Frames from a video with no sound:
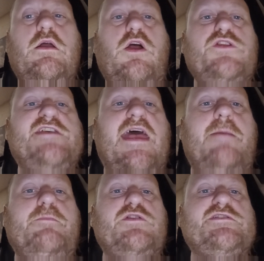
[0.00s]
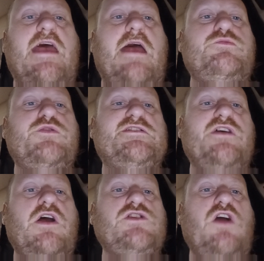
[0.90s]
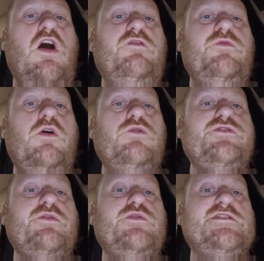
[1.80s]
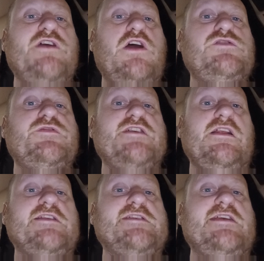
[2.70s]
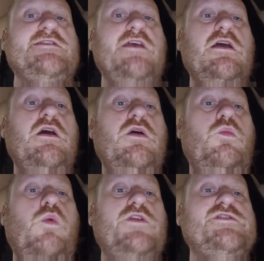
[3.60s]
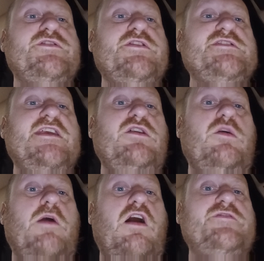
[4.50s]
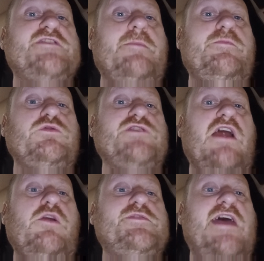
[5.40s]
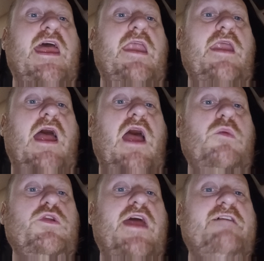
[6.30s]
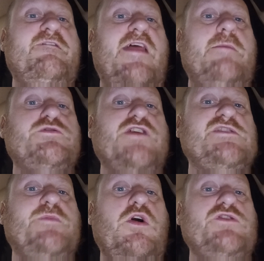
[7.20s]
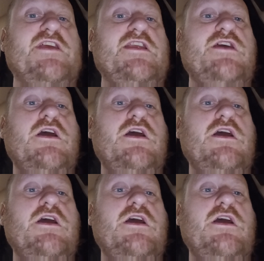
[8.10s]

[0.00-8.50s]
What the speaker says: Containment and research. Off-world research facilities. Once the Xenomorph samples are obtained, I would have them transported